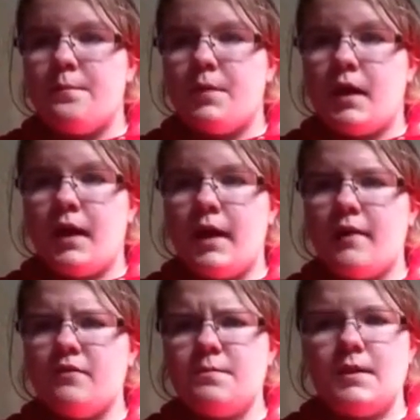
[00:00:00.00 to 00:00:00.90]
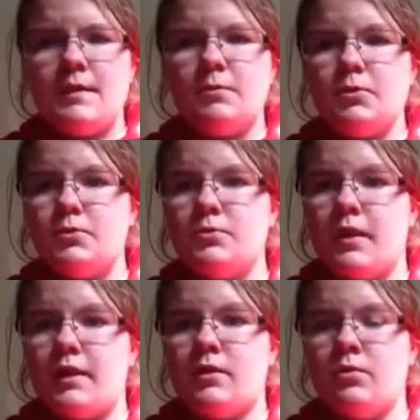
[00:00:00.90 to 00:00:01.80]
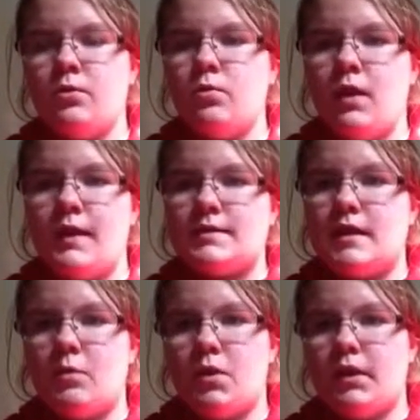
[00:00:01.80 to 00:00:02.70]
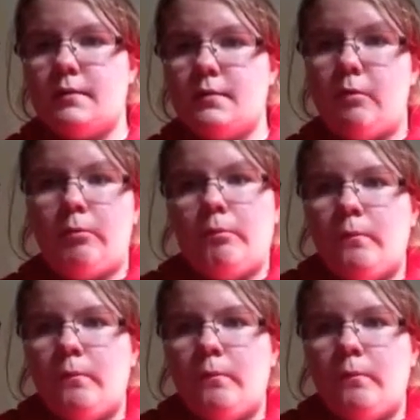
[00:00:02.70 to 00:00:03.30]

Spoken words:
but I haven't been able to do that. I don't know why it's not working, but